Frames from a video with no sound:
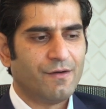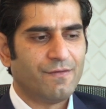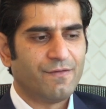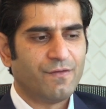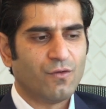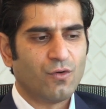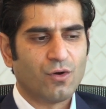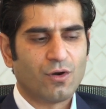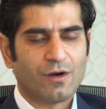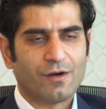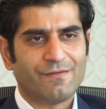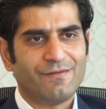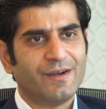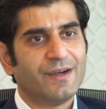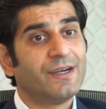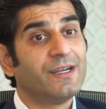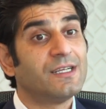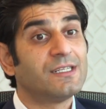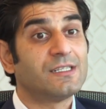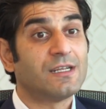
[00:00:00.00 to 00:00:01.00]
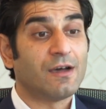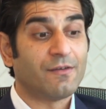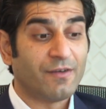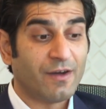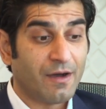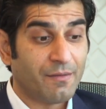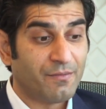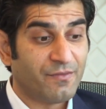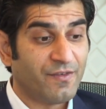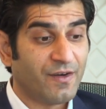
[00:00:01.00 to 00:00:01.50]
for various
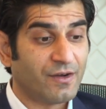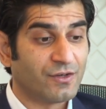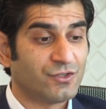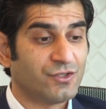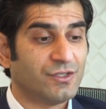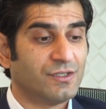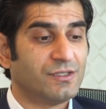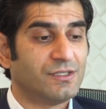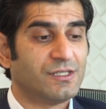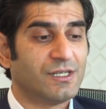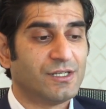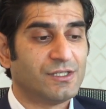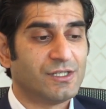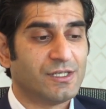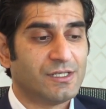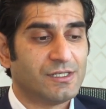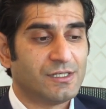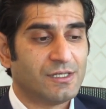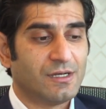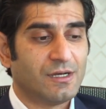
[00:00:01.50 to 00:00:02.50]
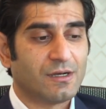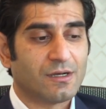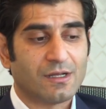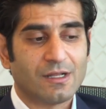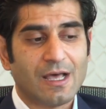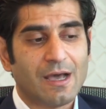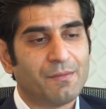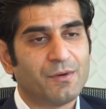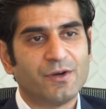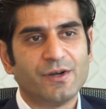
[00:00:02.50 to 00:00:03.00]
DevOps functions such as
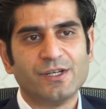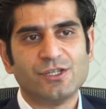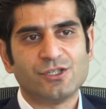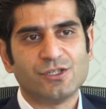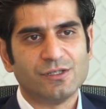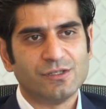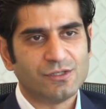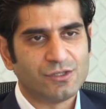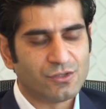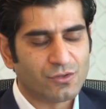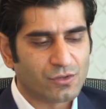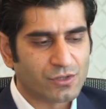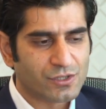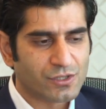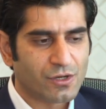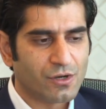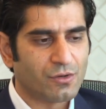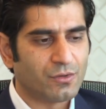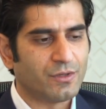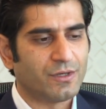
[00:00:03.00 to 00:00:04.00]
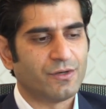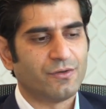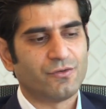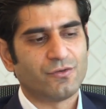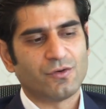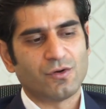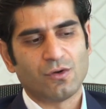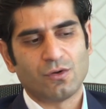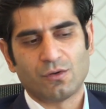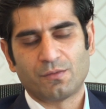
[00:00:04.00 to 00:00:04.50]
collaboration, source code
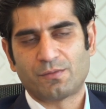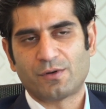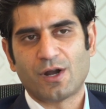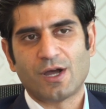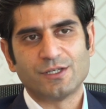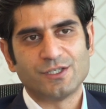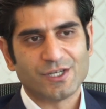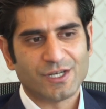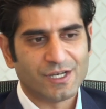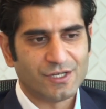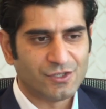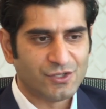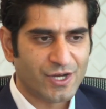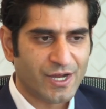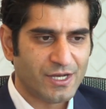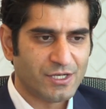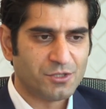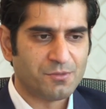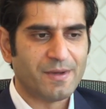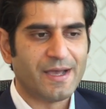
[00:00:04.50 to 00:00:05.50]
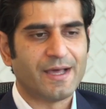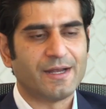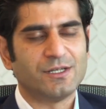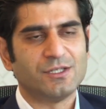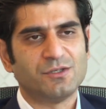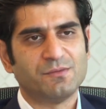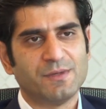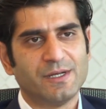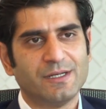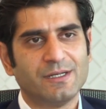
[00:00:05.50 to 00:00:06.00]
control, project and change
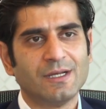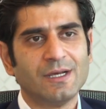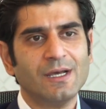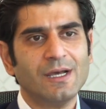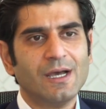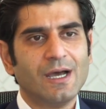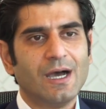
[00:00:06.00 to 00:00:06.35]
management.